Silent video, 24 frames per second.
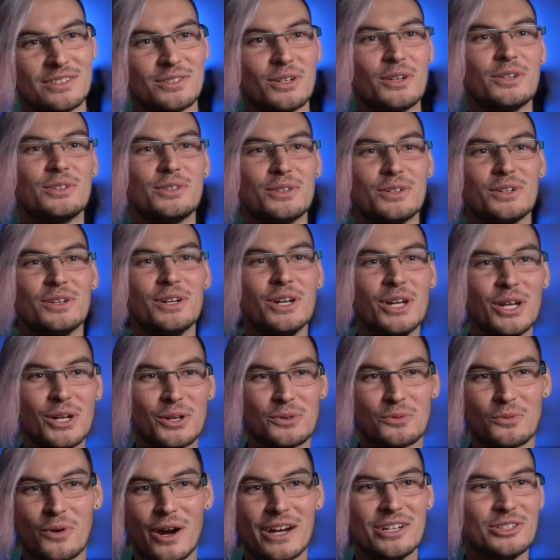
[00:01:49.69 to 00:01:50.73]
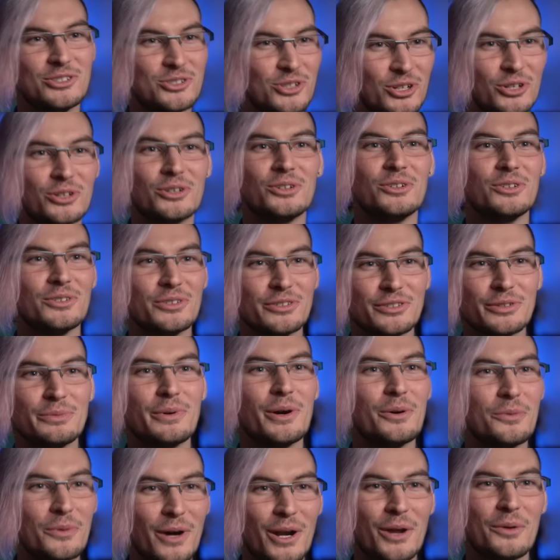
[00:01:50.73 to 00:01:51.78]
started to write journals
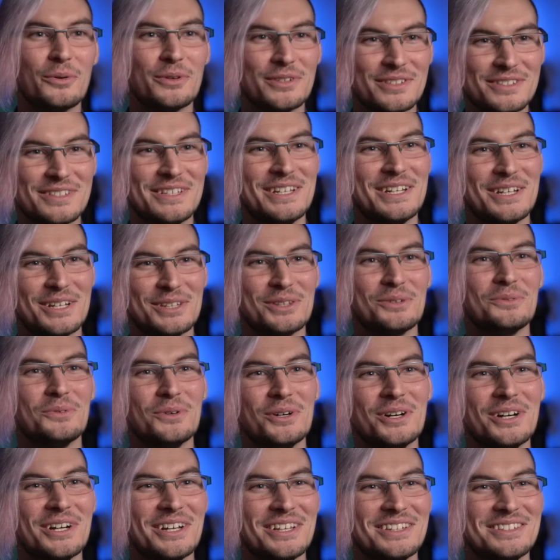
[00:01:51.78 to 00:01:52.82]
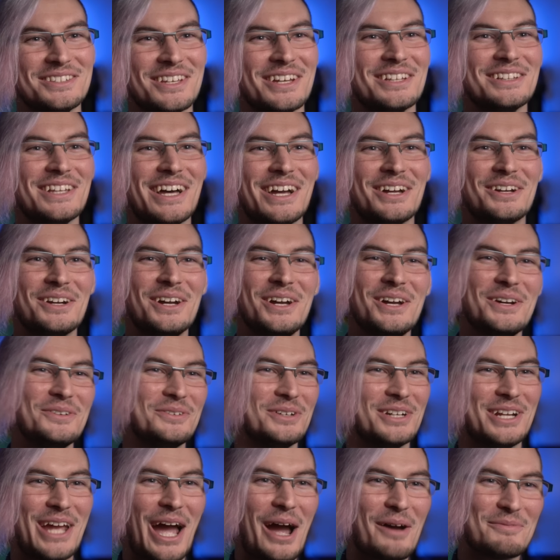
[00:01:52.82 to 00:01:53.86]
about what I was seeing in the woods. I
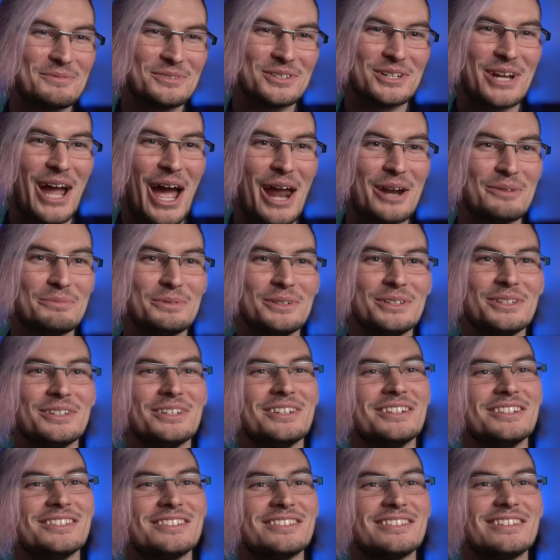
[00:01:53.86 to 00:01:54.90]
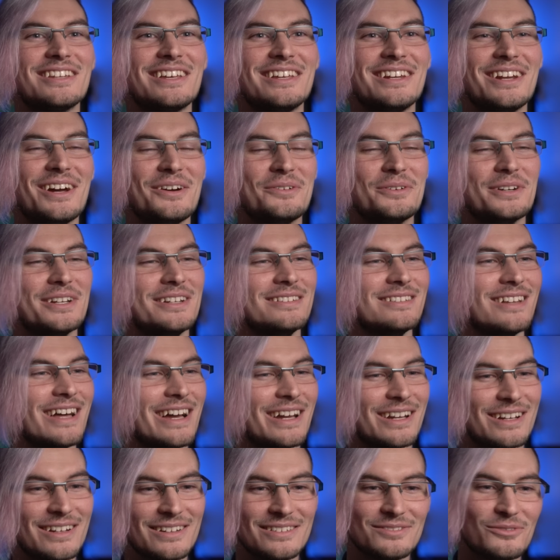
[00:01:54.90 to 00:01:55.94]
would capture caterpillars and then I would
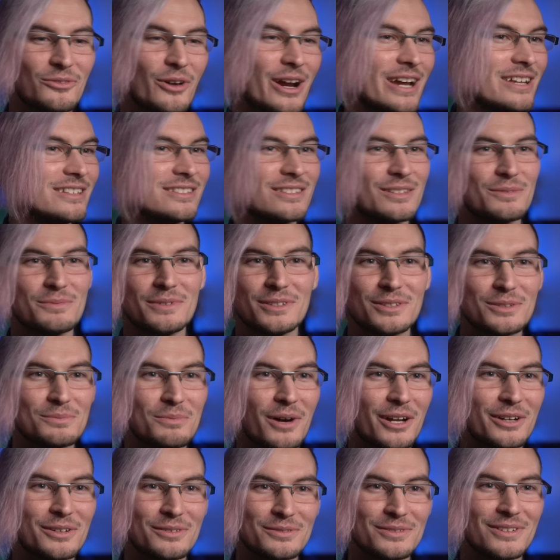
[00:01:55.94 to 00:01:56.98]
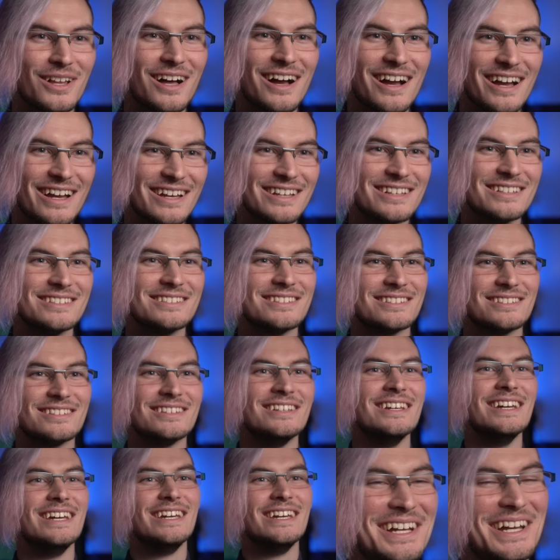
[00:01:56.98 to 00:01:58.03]
raise them into butterflies,
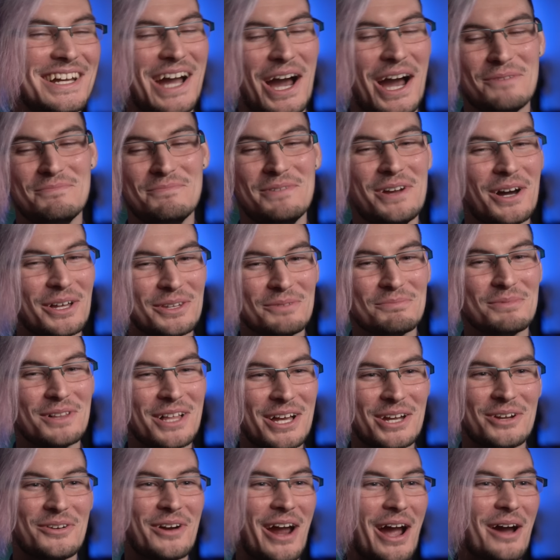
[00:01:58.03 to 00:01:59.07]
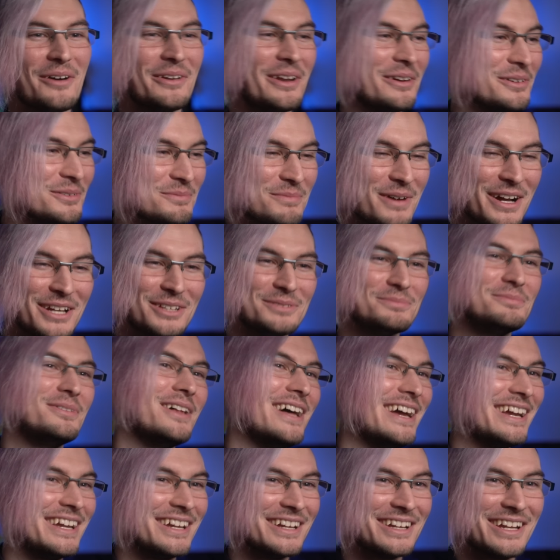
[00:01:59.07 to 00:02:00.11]
and I'd be on the playground, everybody's
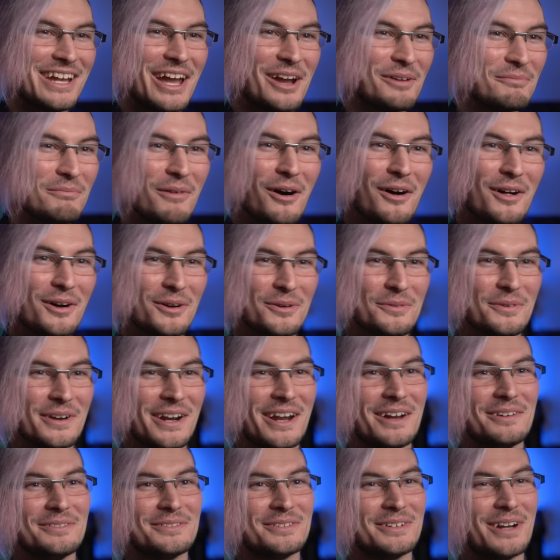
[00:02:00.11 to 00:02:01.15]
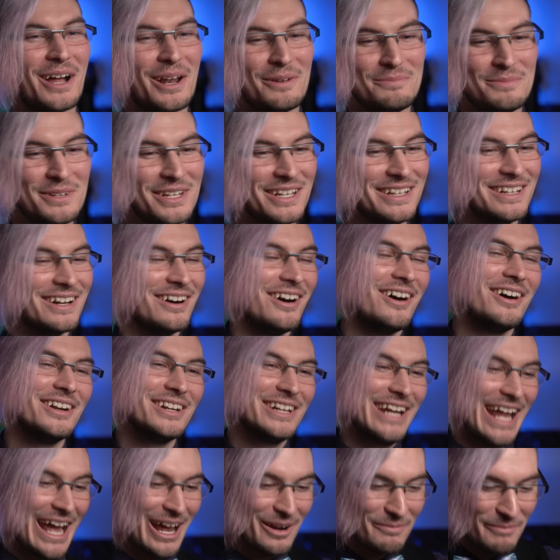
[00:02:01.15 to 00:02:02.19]
playing kickball or whatever, and I'd be on
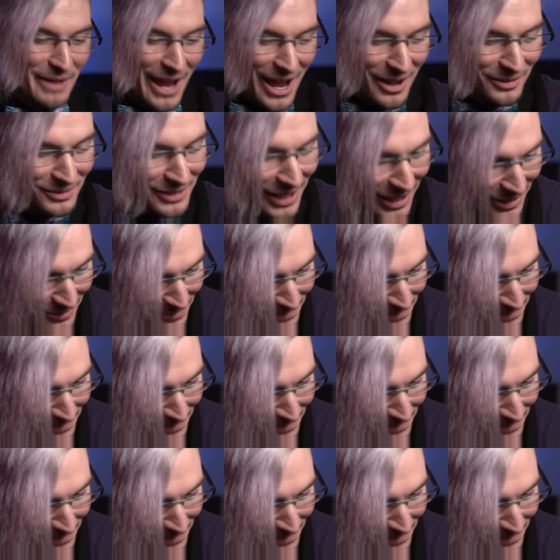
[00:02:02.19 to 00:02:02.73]
an ant mound